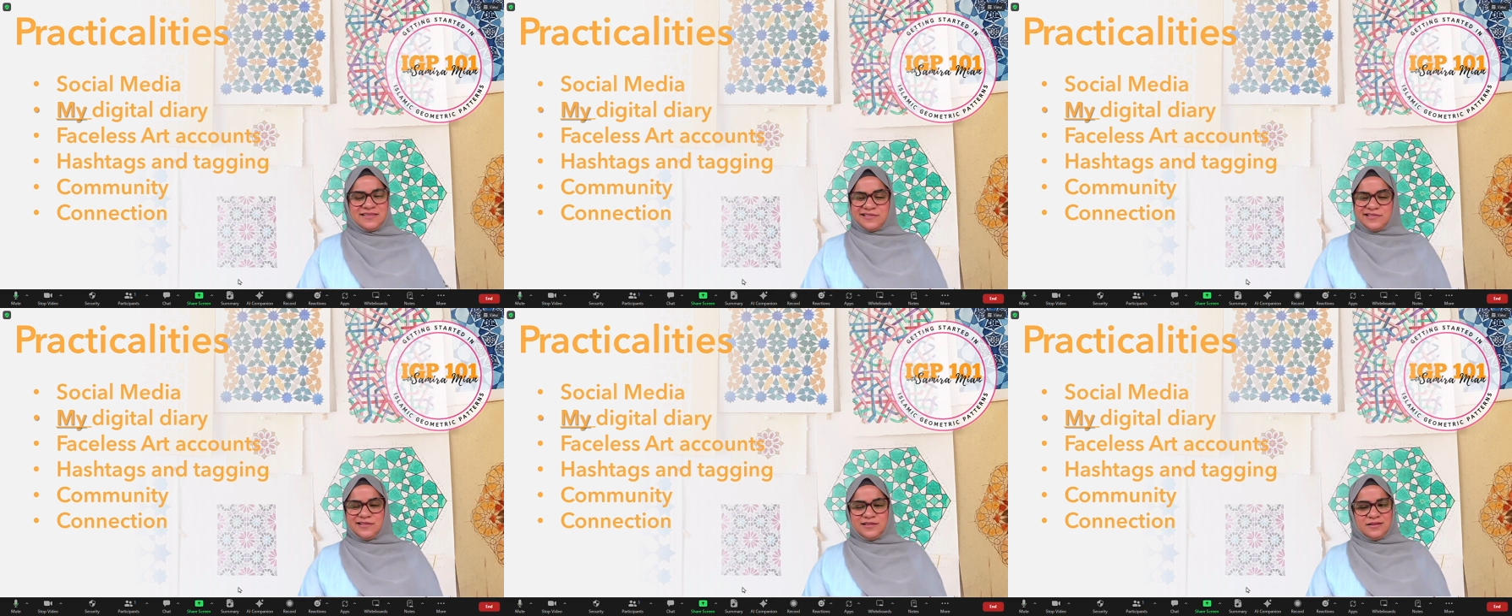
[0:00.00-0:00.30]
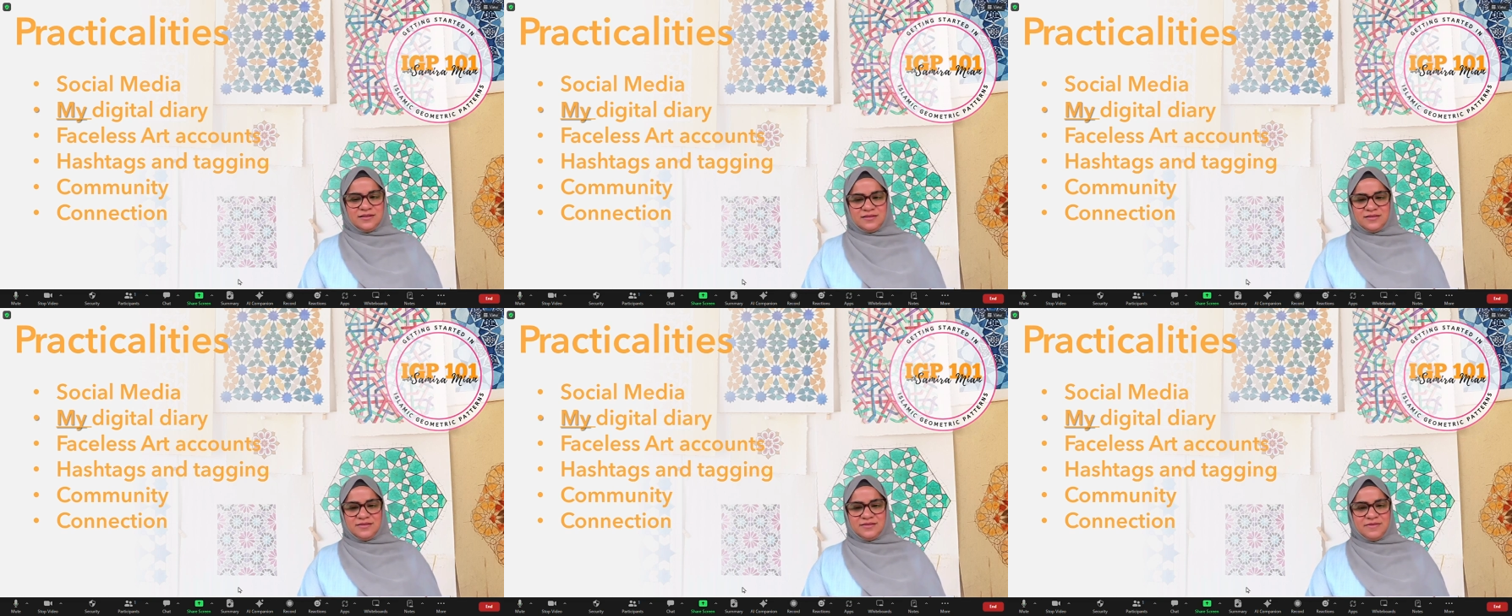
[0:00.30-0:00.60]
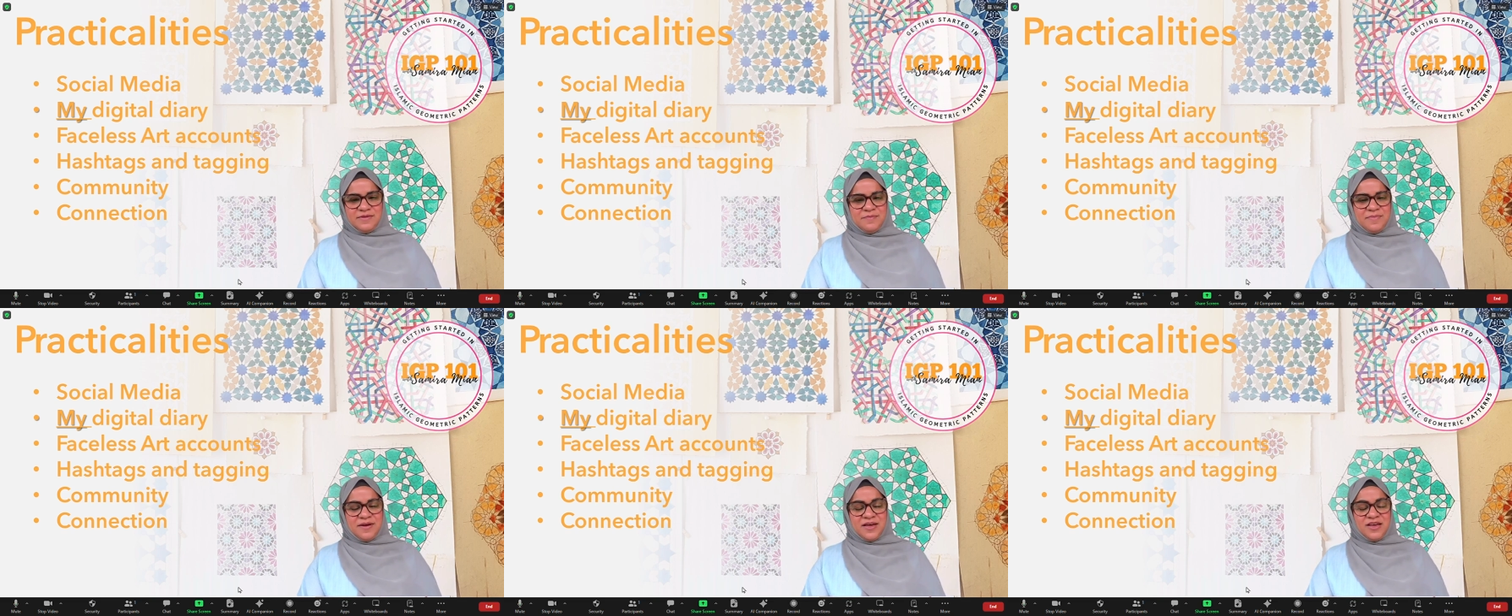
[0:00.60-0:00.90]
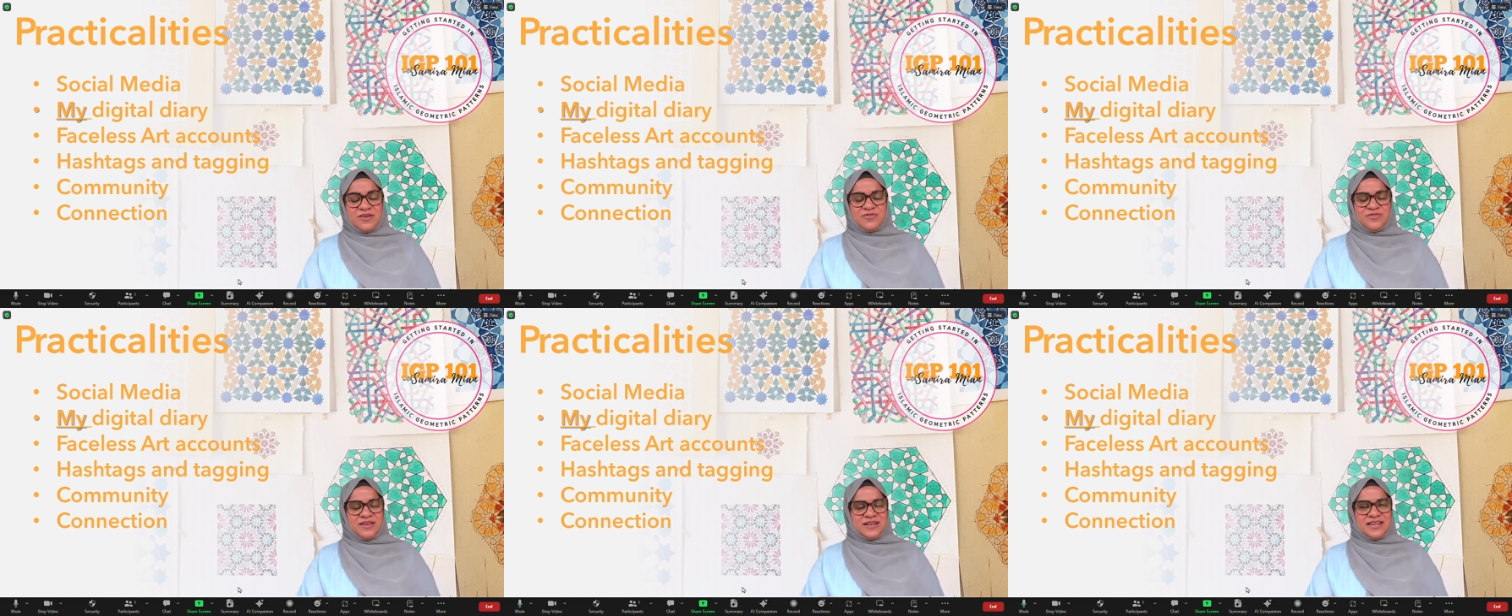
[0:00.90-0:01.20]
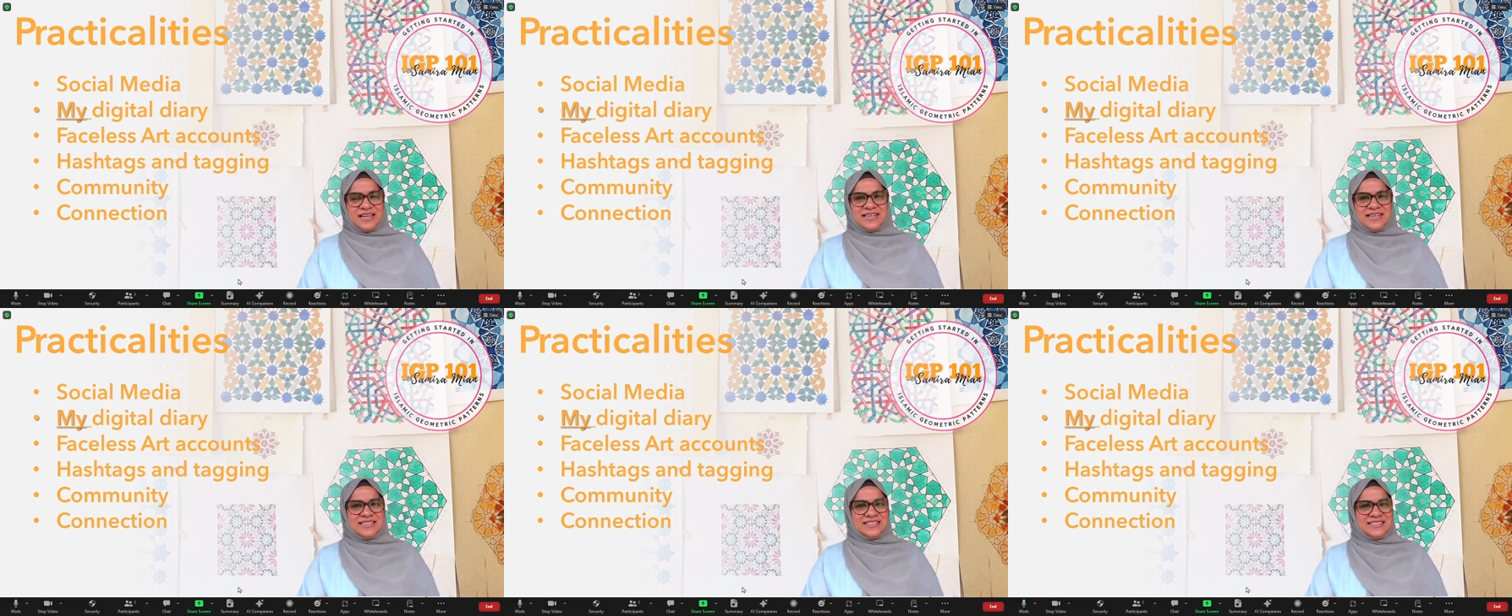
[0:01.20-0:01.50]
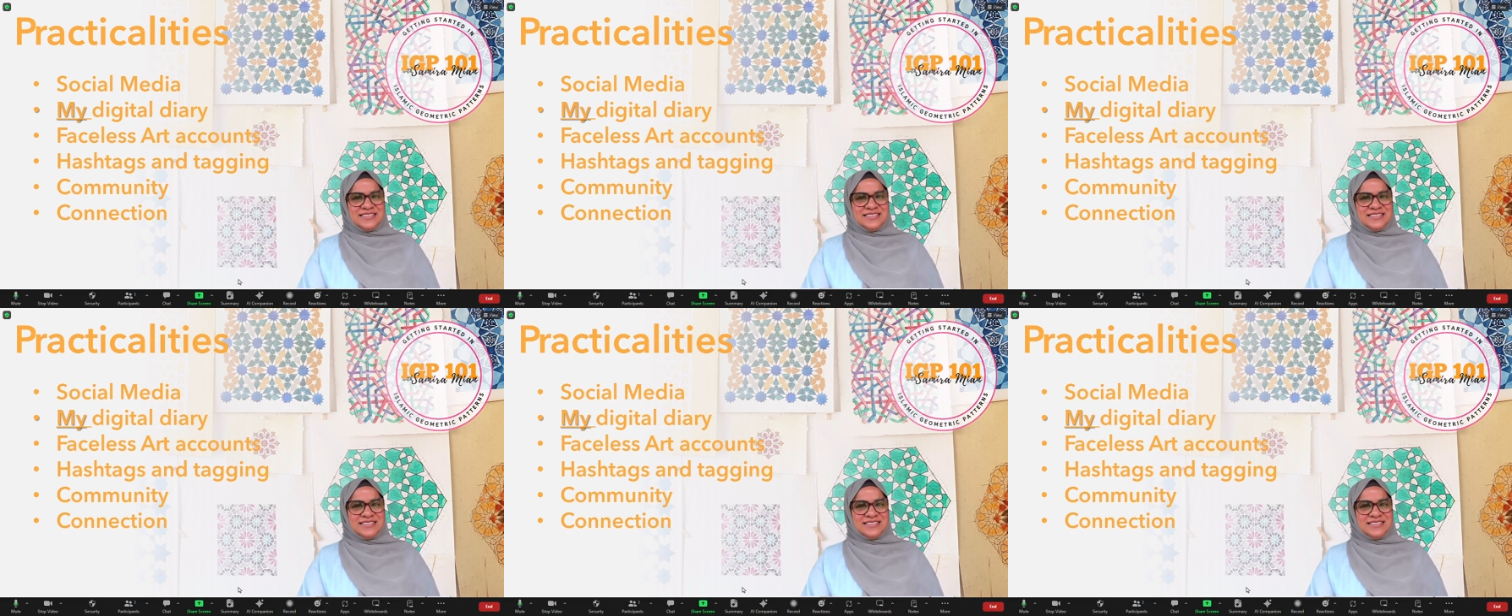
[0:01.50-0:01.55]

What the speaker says: Like, you'll have all the